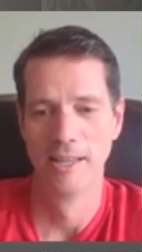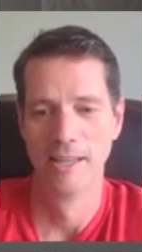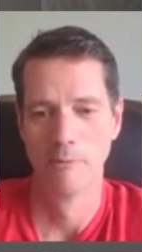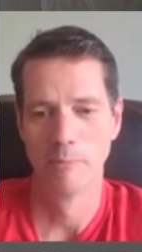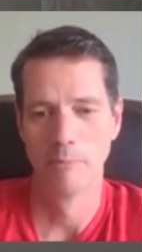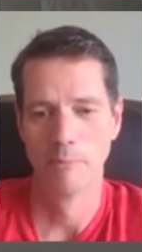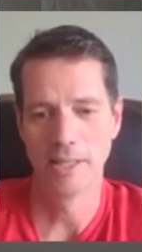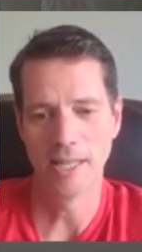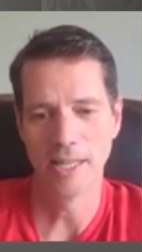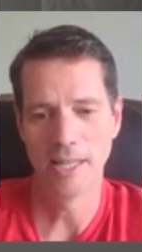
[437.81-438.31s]

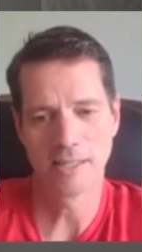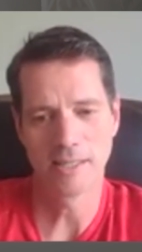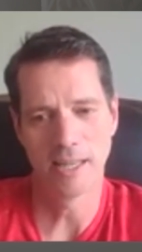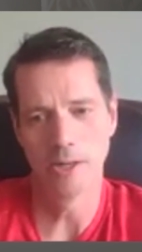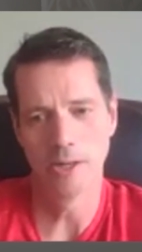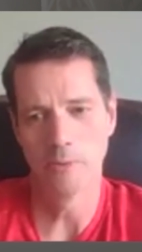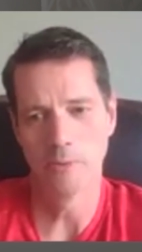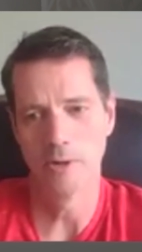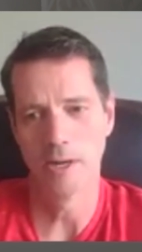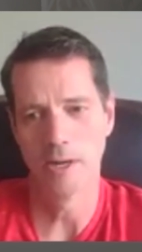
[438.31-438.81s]
But that's
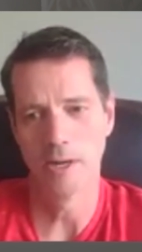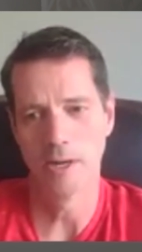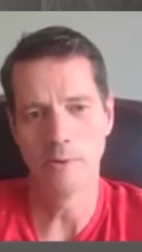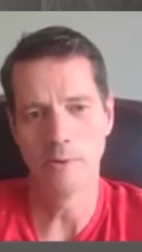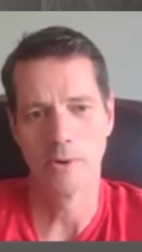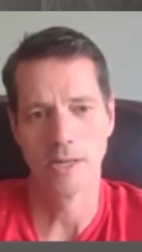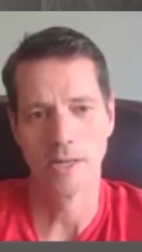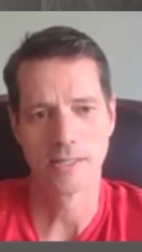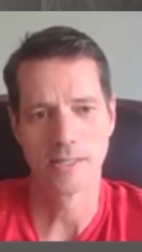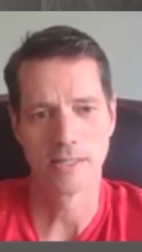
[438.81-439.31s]
kind of where I
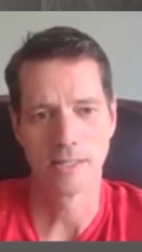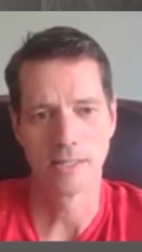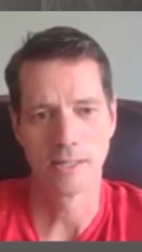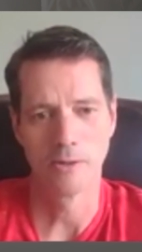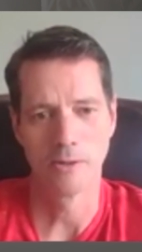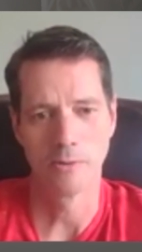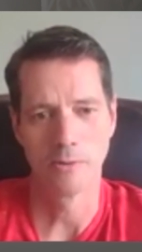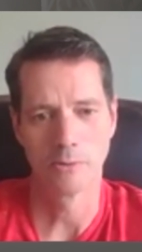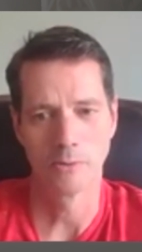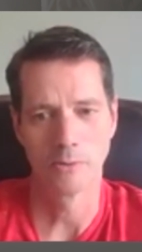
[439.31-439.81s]
was. And I
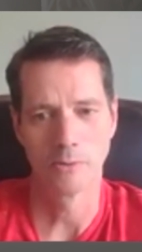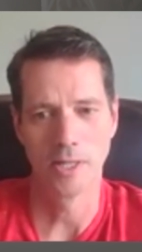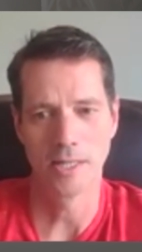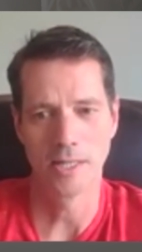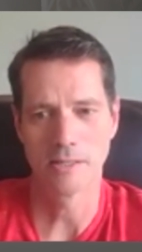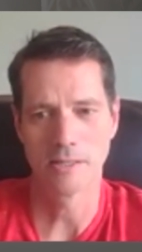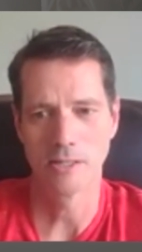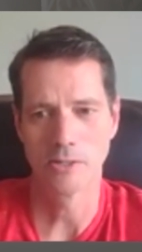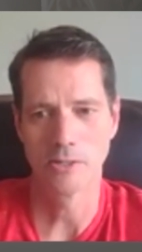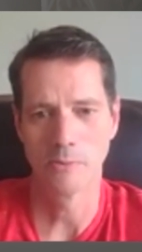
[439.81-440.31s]
know through
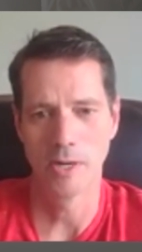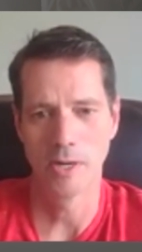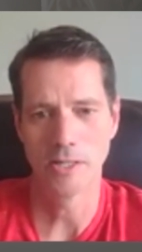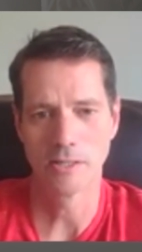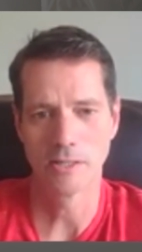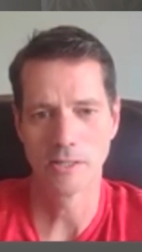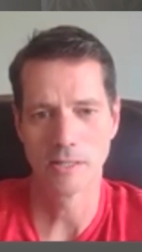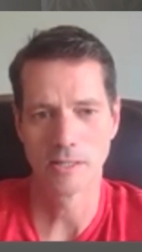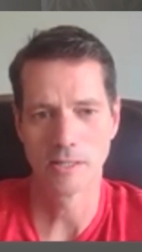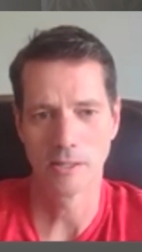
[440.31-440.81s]
that
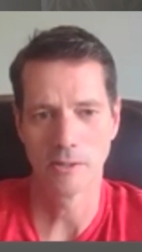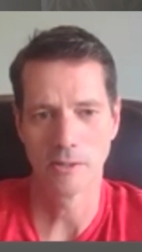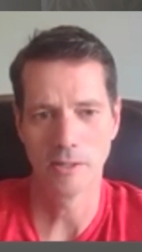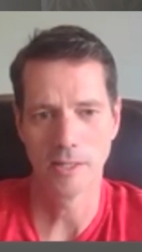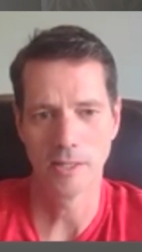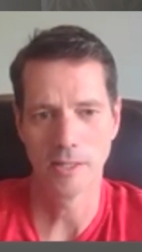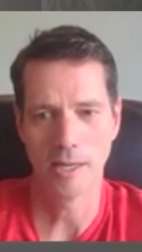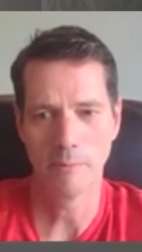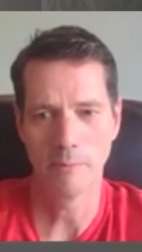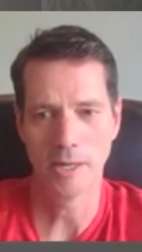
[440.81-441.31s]
situation, I was like,
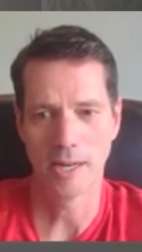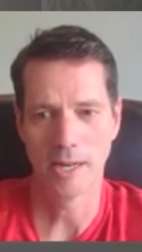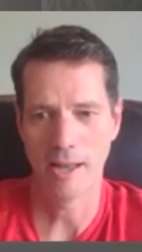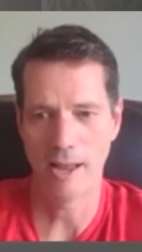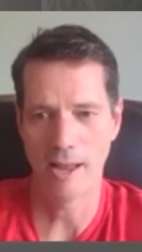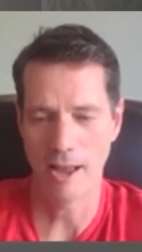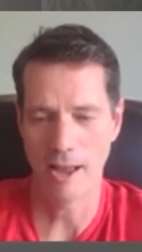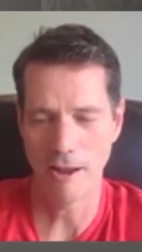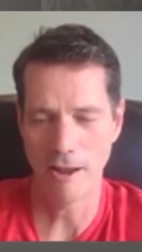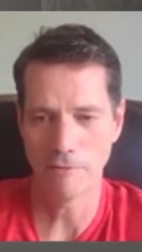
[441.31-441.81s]
okay, I'm going to
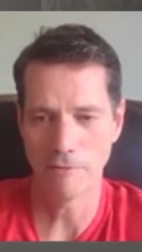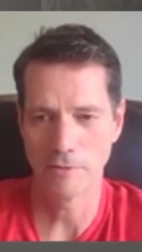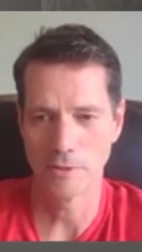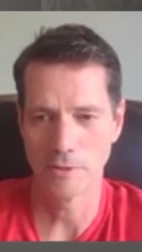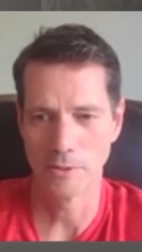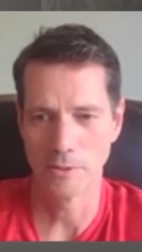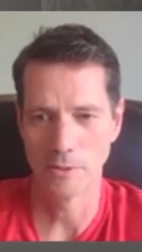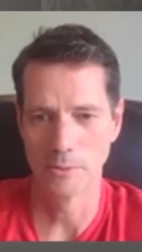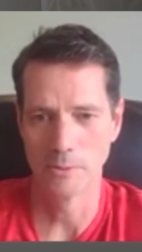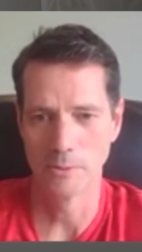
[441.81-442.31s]
have
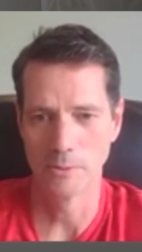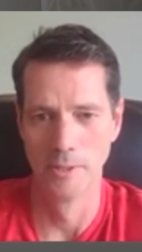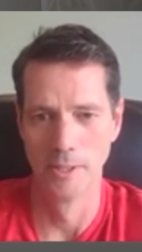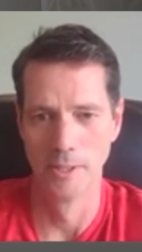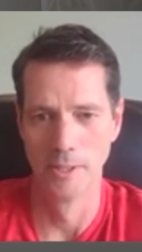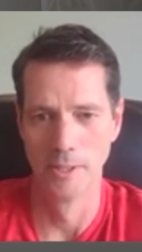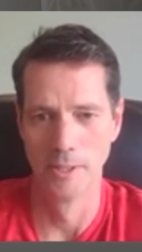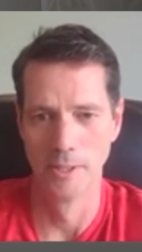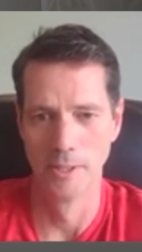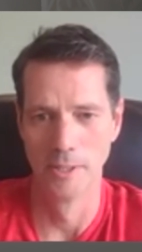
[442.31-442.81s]
to
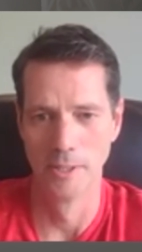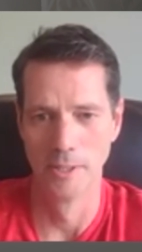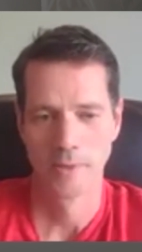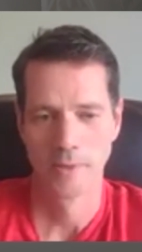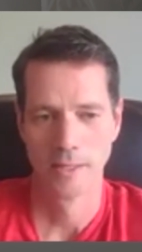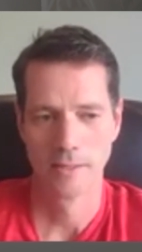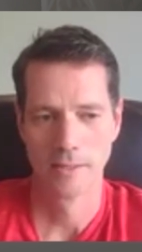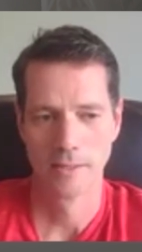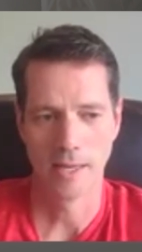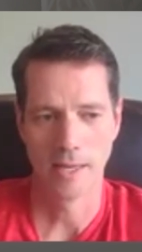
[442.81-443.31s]

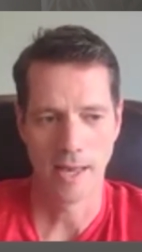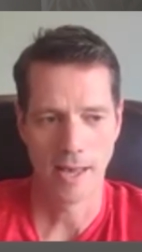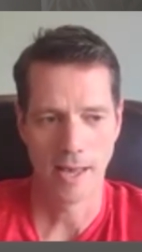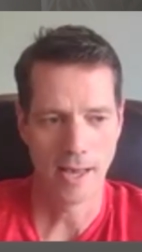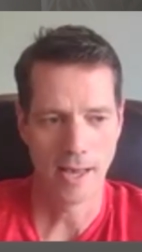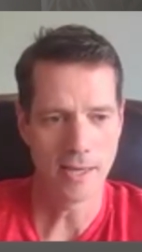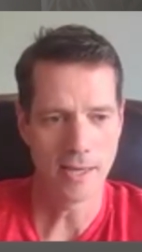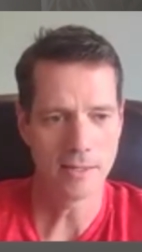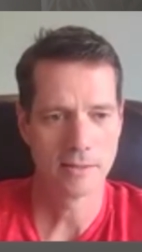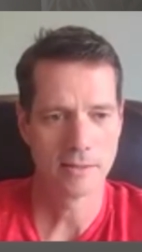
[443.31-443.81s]
to
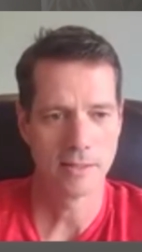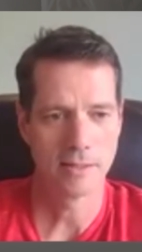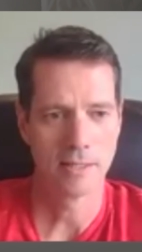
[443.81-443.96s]
act.